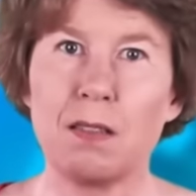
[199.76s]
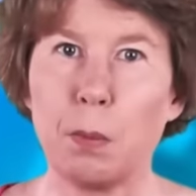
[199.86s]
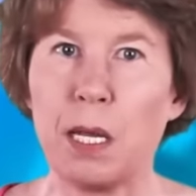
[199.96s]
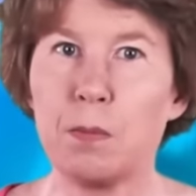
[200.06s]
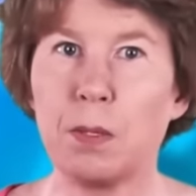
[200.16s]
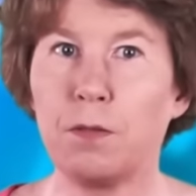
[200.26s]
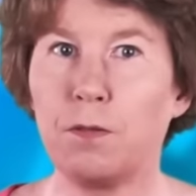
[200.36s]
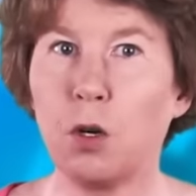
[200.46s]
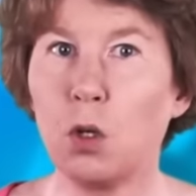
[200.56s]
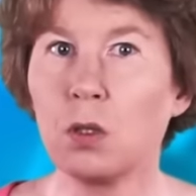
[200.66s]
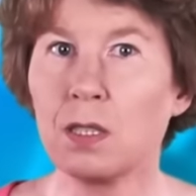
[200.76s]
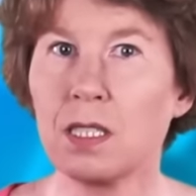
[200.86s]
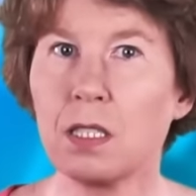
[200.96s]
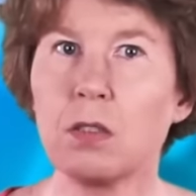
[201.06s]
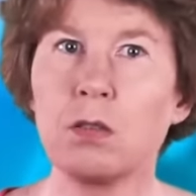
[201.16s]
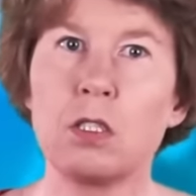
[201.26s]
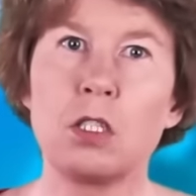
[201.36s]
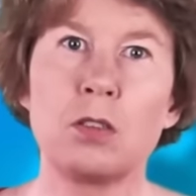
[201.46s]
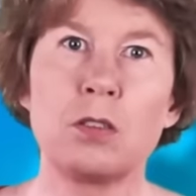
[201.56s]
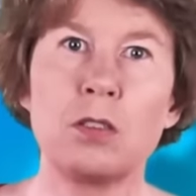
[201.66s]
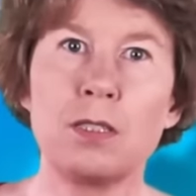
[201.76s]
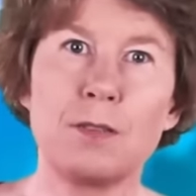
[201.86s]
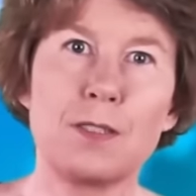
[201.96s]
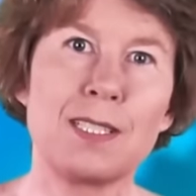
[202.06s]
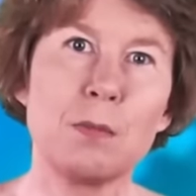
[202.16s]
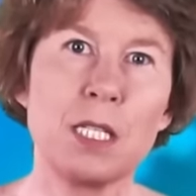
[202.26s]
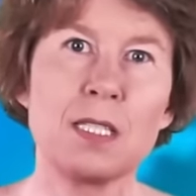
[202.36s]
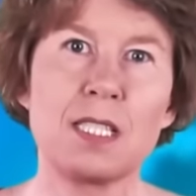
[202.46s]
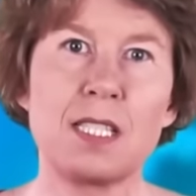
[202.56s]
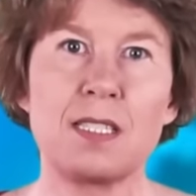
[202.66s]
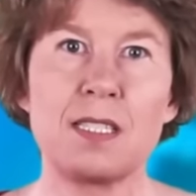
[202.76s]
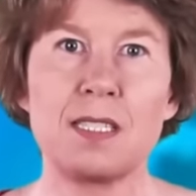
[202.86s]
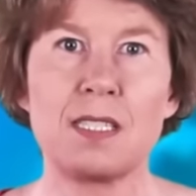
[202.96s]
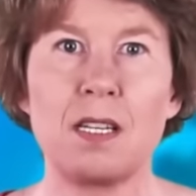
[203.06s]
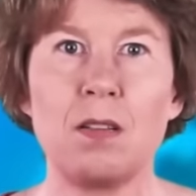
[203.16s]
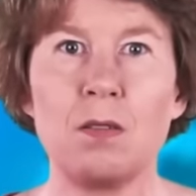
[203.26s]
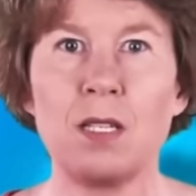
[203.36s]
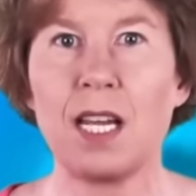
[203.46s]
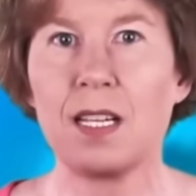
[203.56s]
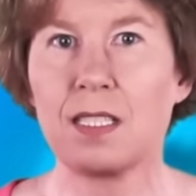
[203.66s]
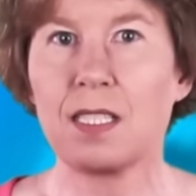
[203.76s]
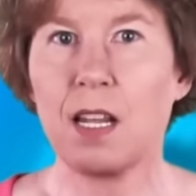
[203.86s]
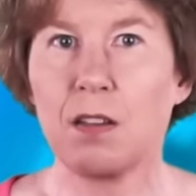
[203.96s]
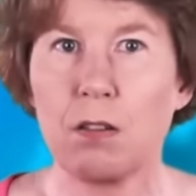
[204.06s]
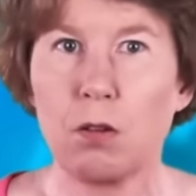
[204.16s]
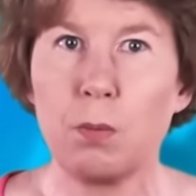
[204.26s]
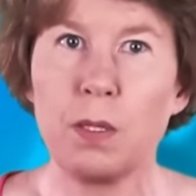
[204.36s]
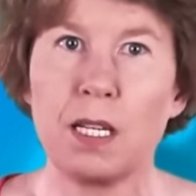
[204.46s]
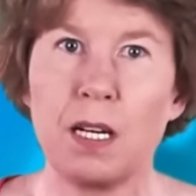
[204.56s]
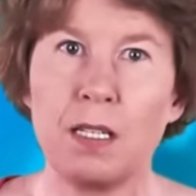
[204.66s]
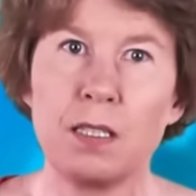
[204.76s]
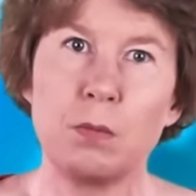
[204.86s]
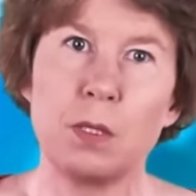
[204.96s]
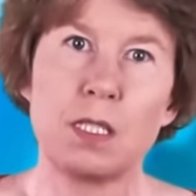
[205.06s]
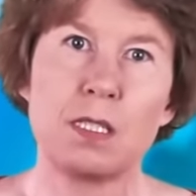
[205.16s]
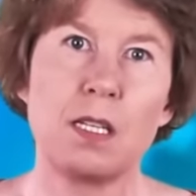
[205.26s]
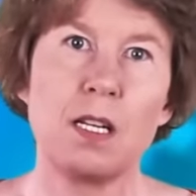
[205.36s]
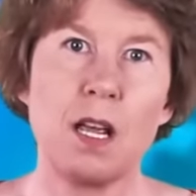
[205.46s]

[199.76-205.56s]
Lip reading: the paper falls into a genre of similar studies known as anthropic arguments.